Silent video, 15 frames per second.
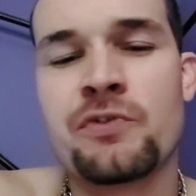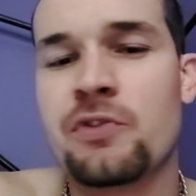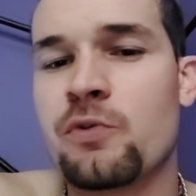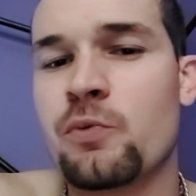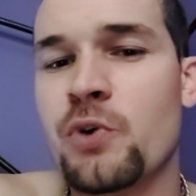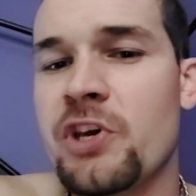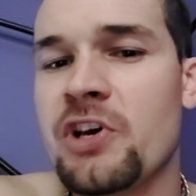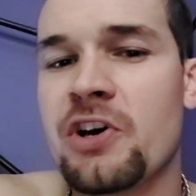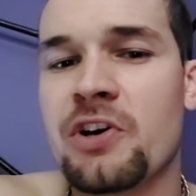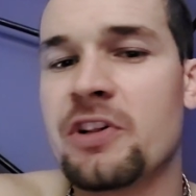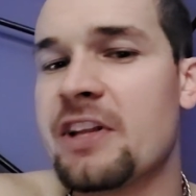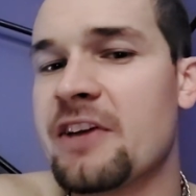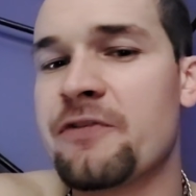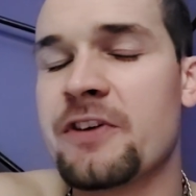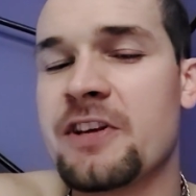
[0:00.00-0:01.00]
we are
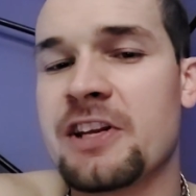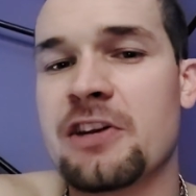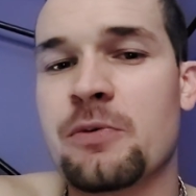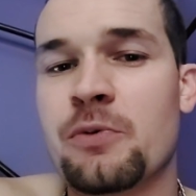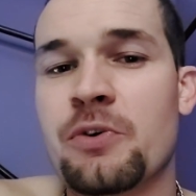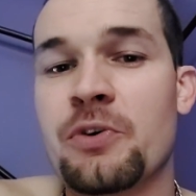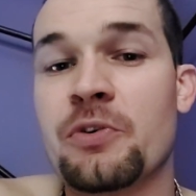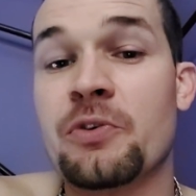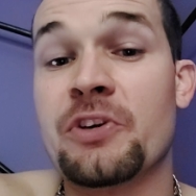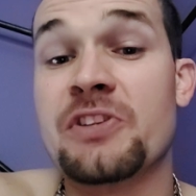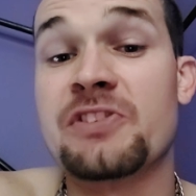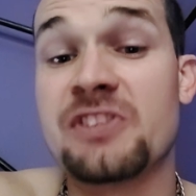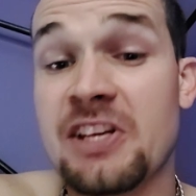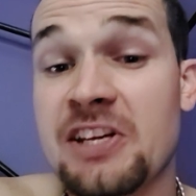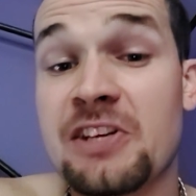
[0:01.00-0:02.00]
living in a
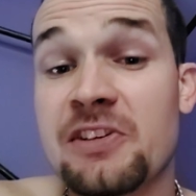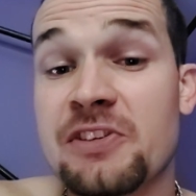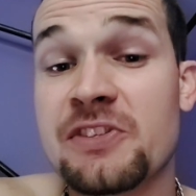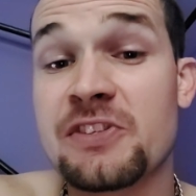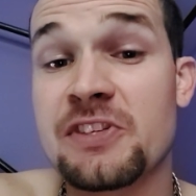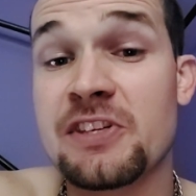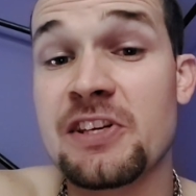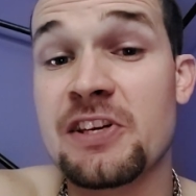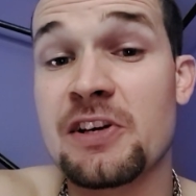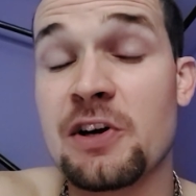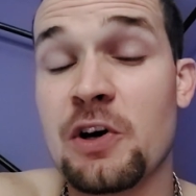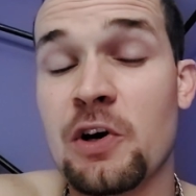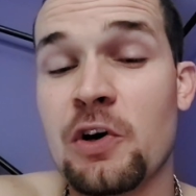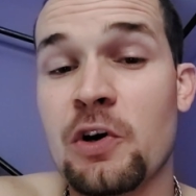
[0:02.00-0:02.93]
ridiculously